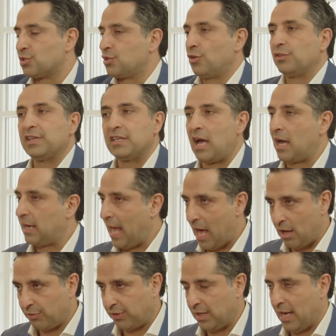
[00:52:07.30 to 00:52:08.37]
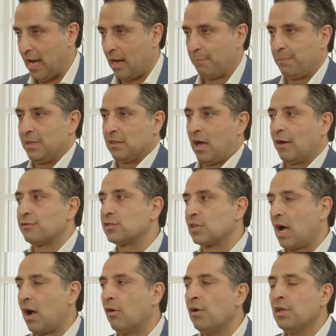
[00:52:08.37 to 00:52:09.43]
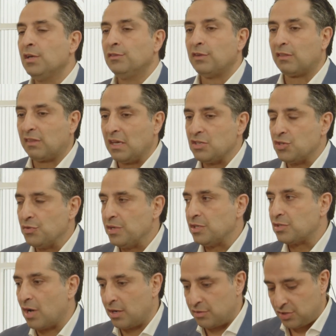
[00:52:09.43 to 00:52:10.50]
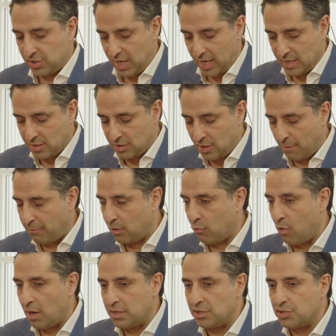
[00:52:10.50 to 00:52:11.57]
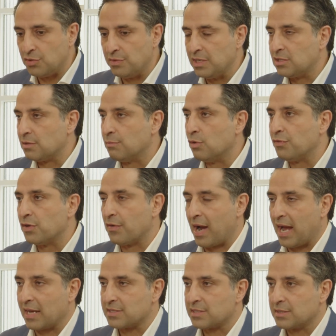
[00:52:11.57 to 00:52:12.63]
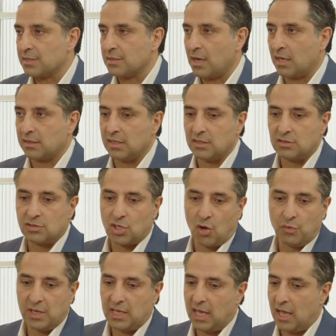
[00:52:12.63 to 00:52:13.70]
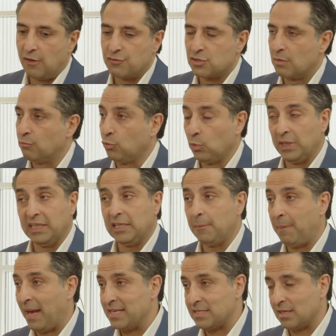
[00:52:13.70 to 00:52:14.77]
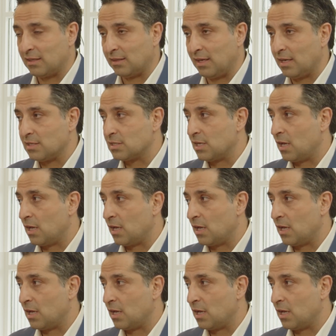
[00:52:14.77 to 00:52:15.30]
certainly not a healthy, happy lifestyle, the things you need to understand is, number one is you need to move your ass. I think Tony gave some really basic things.